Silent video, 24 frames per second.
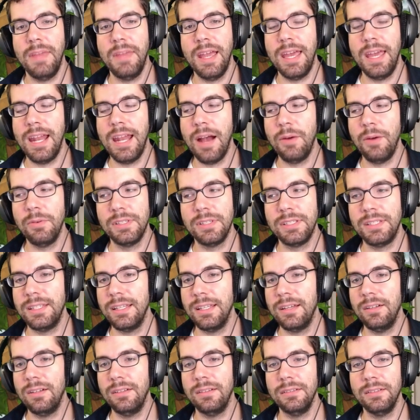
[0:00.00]
and I would
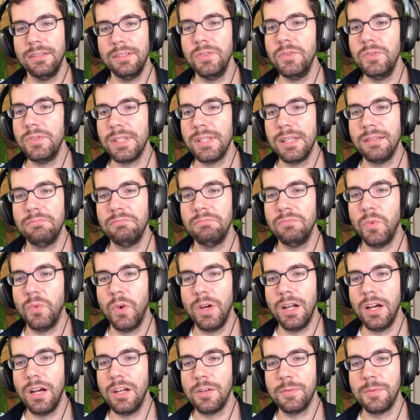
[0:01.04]
still lose it
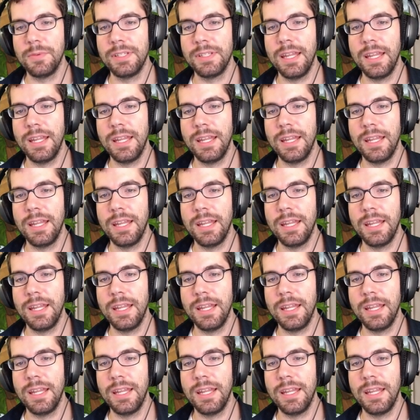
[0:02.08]
100% of